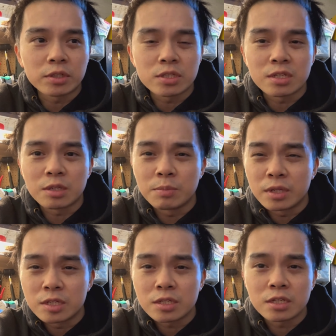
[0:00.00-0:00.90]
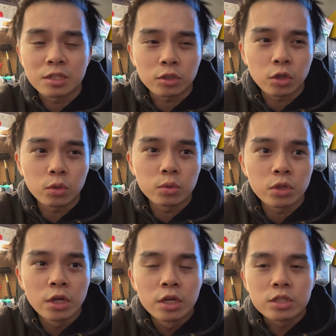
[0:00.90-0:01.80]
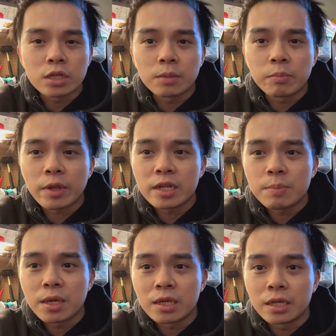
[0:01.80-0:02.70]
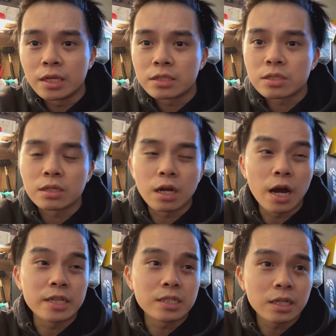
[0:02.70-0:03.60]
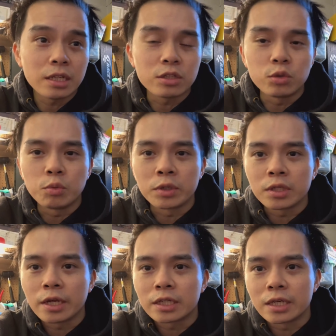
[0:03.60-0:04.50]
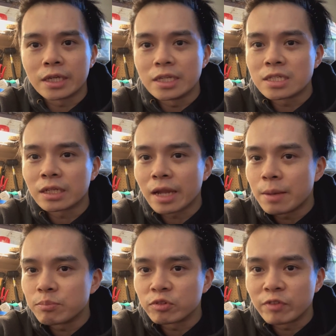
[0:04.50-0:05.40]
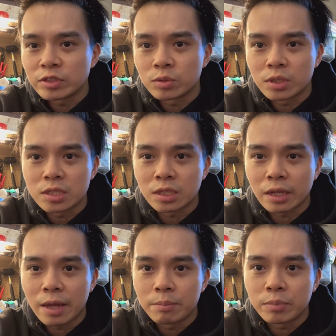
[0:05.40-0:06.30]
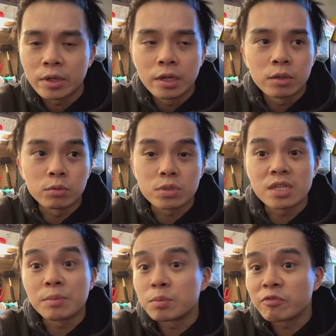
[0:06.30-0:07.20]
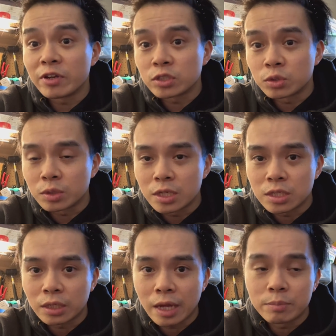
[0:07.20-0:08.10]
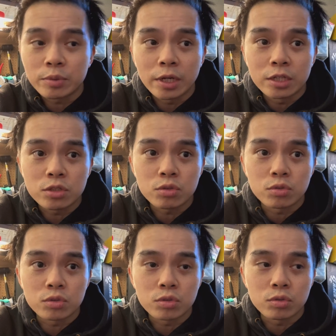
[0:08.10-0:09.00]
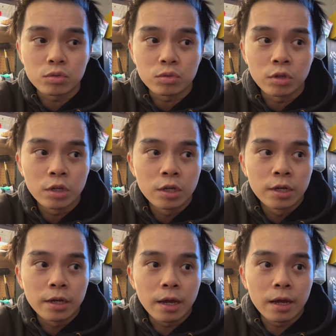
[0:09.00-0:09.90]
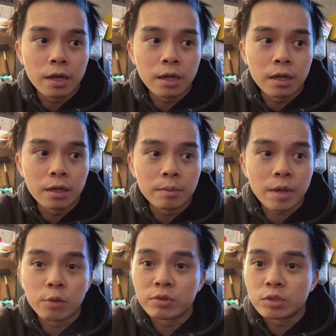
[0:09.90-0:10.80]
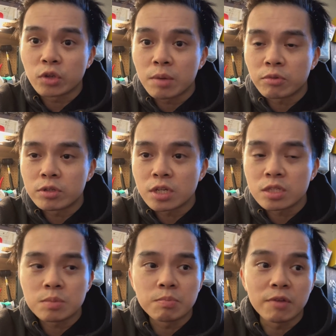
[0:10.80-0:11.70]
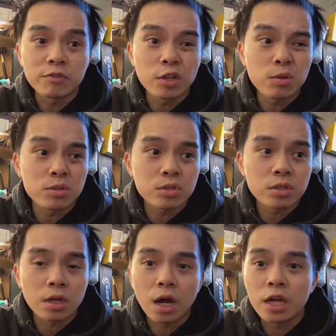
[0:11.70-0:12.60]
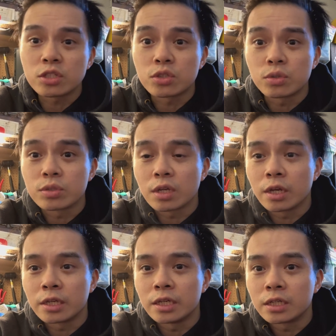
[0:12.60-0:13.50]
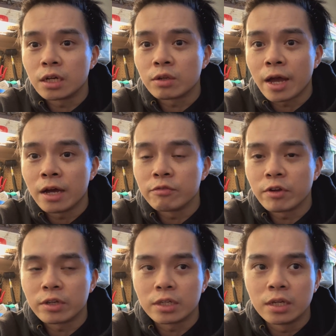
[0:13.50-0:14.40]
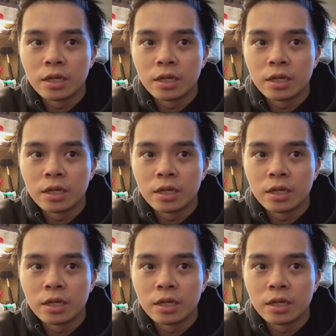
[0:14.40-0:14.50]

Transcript: because of the humidity and the cold. So I applied a bit of heat. Ideally, you want like a heating lamp, professional heating lamp or semi-professional heating lamp to help with the drying process. If you don't, I just use a heat gun at a very